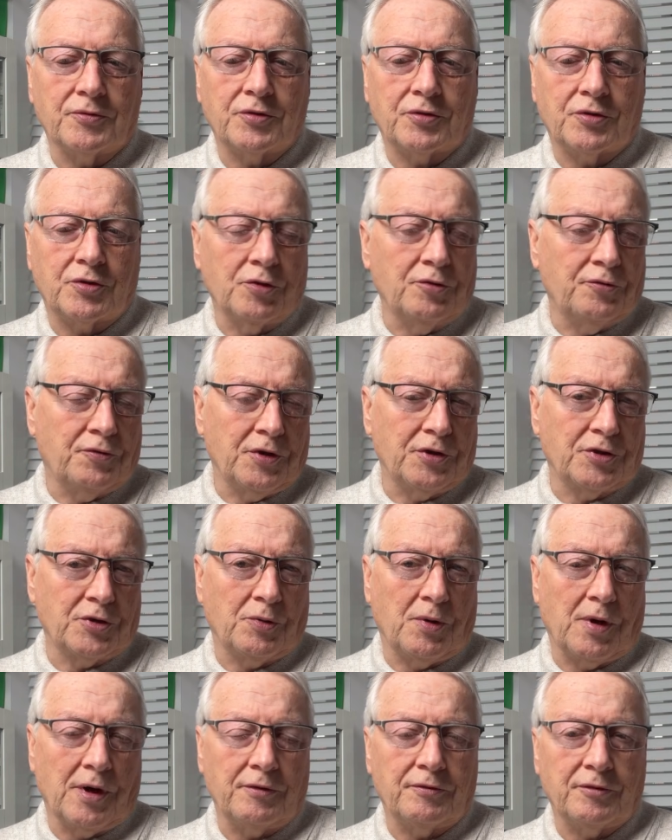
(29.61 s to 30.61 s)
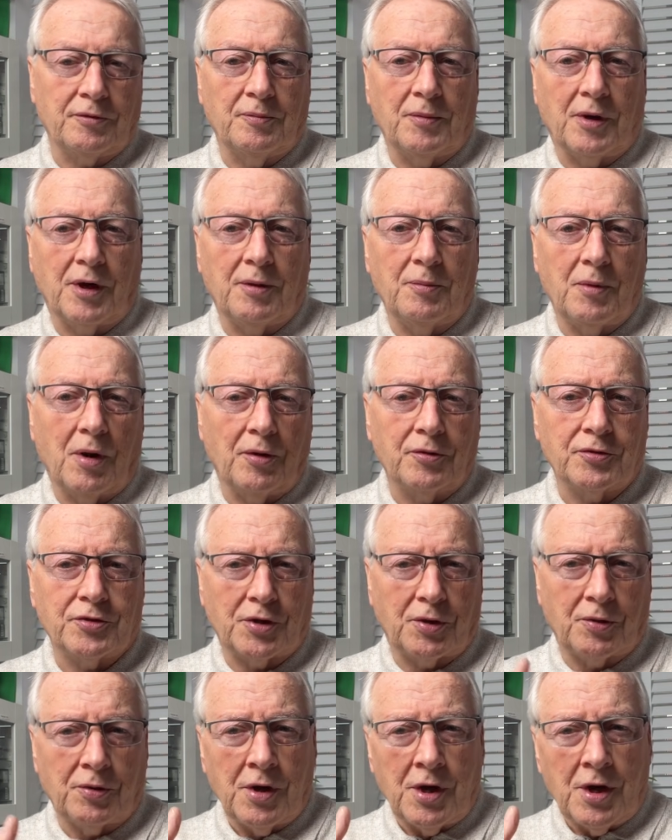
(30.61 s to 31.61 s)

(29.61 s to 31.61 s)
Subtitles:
2 feet away from my mouth, so